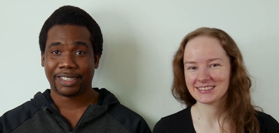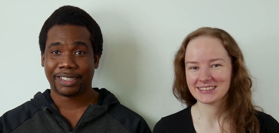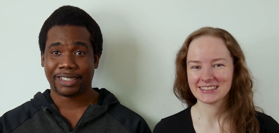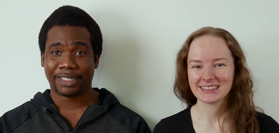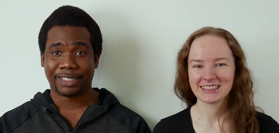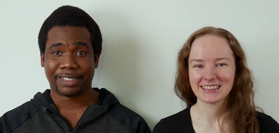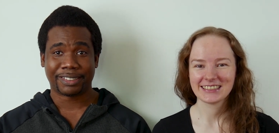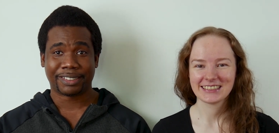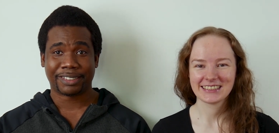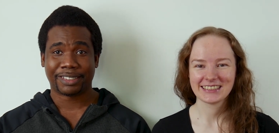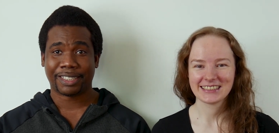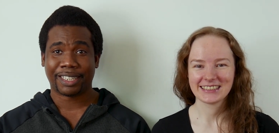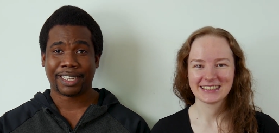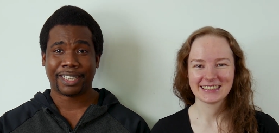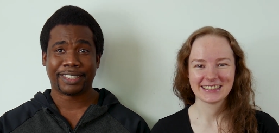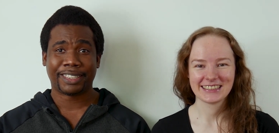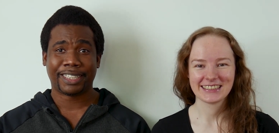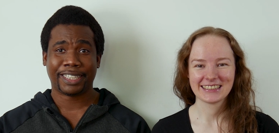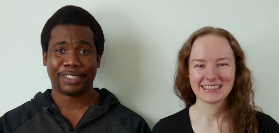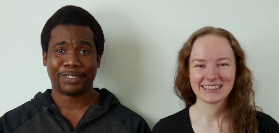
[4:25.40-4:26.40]
Speaker 1: Yes,
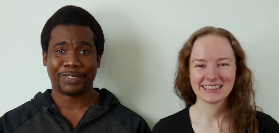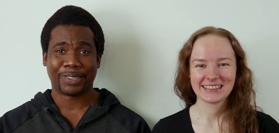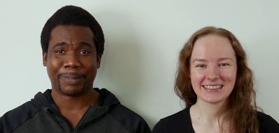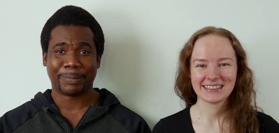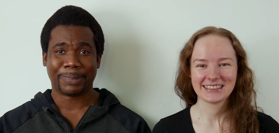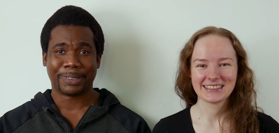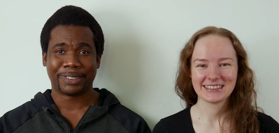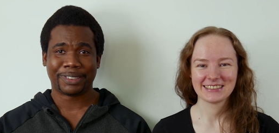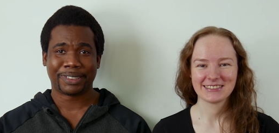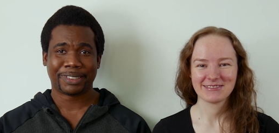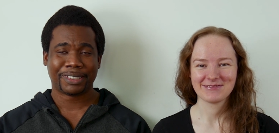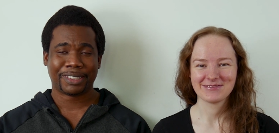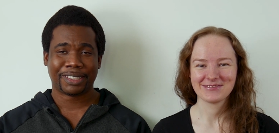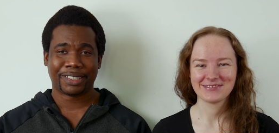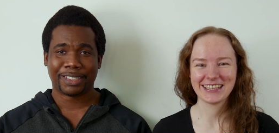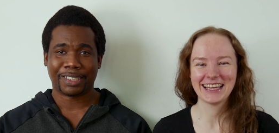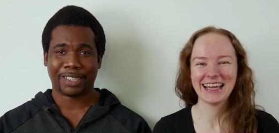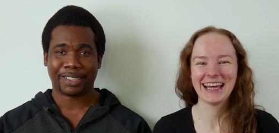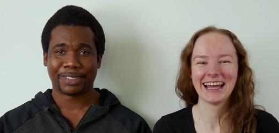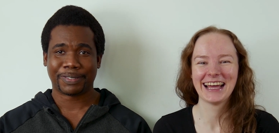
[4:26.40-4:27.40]
and K dramas.
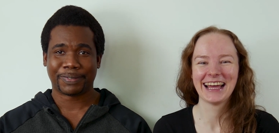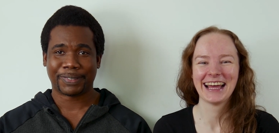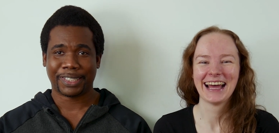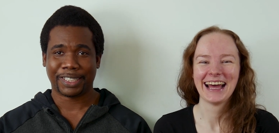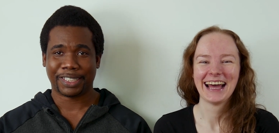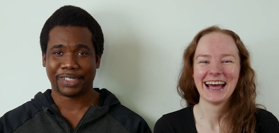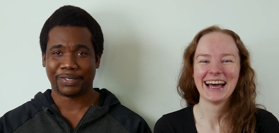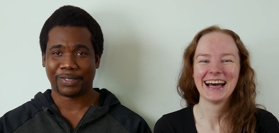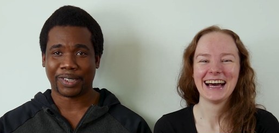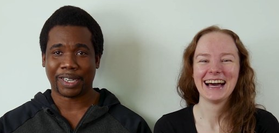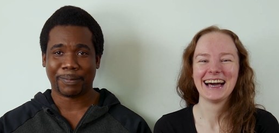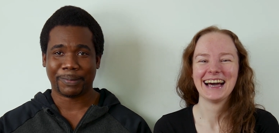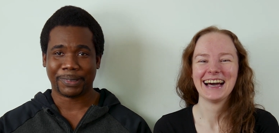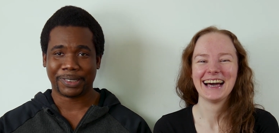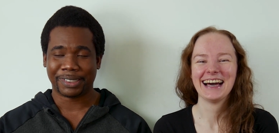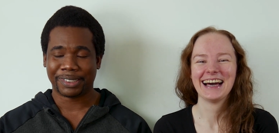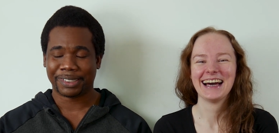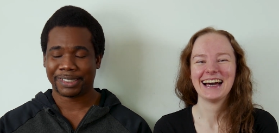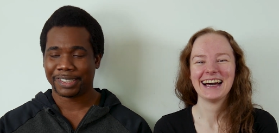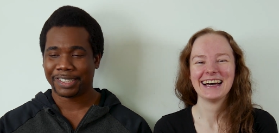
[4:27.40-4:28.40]
Lots of K
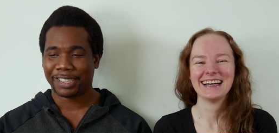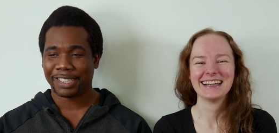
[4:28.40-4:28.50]
dramas